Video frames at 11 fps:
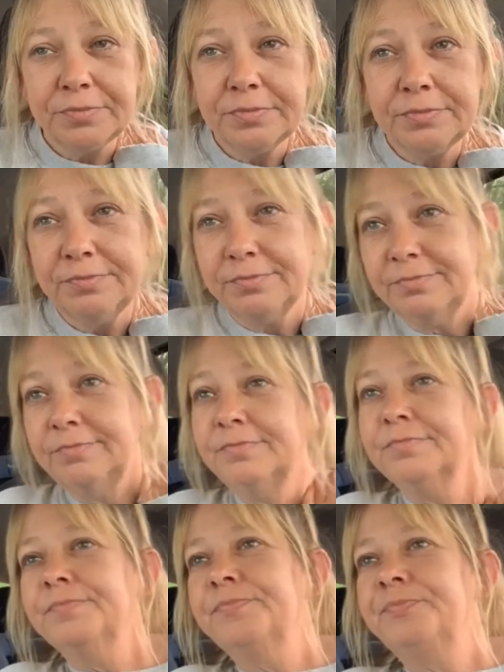
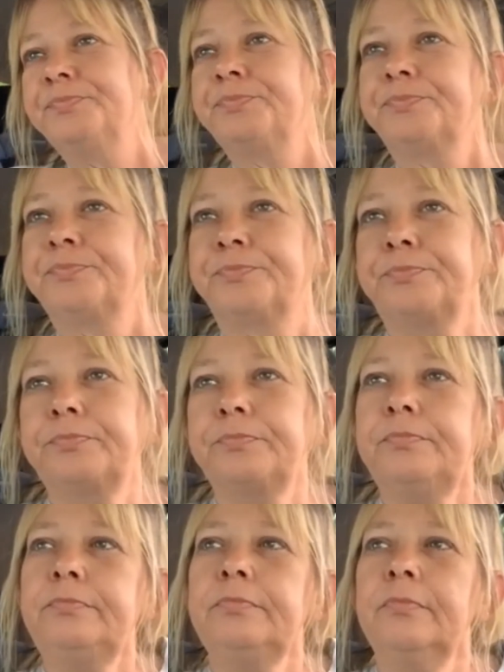
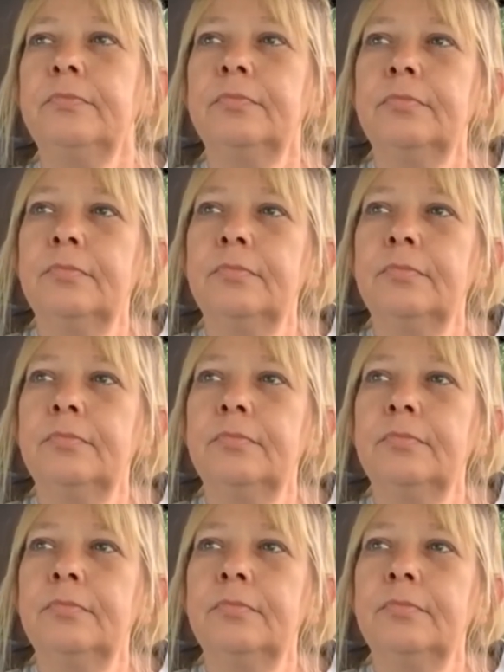Nothing is said.